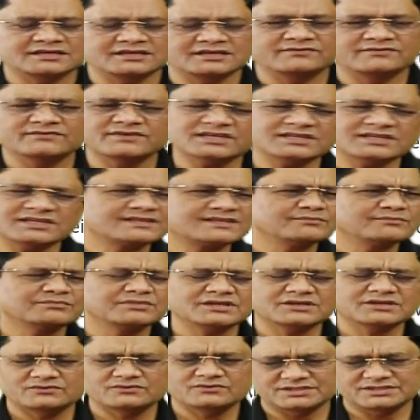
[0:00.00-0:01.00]
very
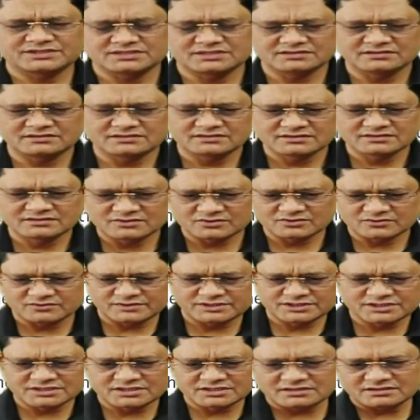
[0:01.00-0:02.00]
simple question.
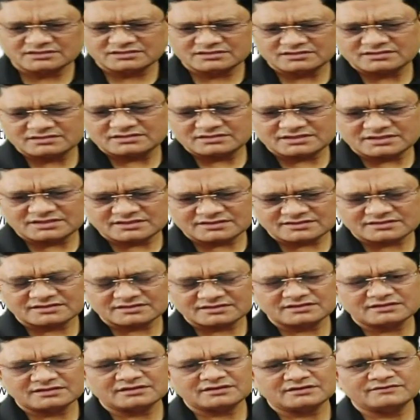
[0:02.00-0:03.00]
Question is
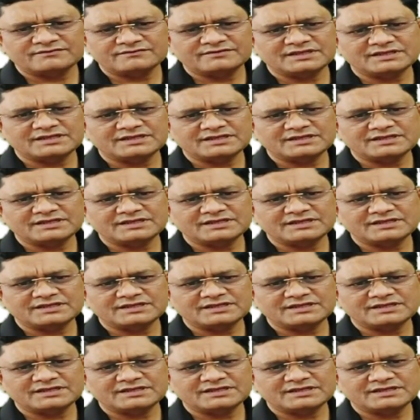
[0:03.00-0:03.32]
very